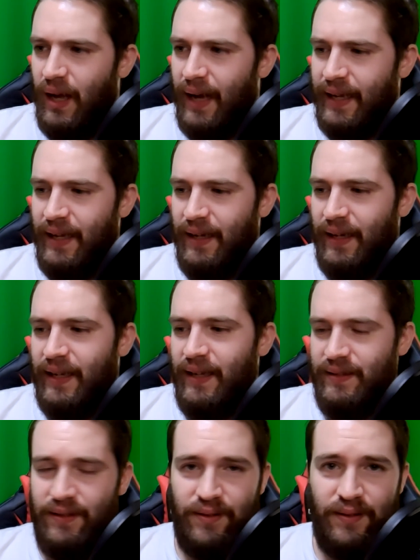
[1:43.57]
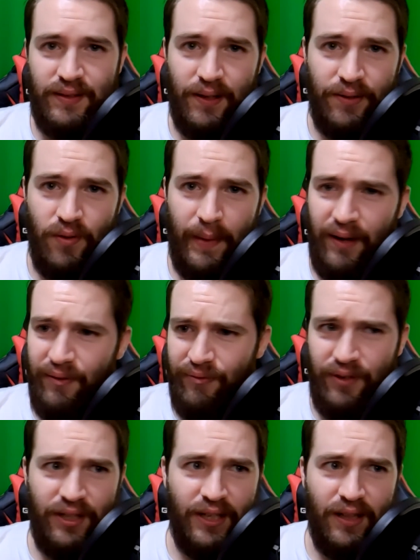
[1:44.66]
I can't I can't sit there and tell you about
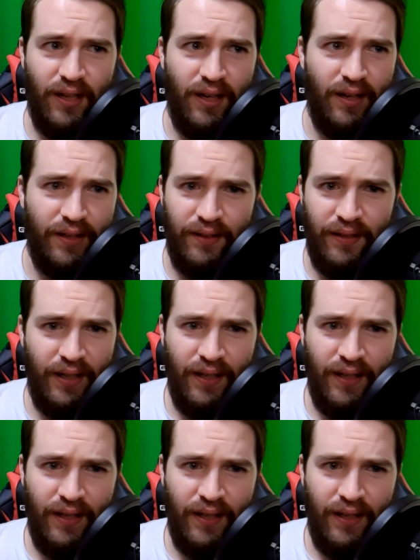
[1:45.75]
vanilla and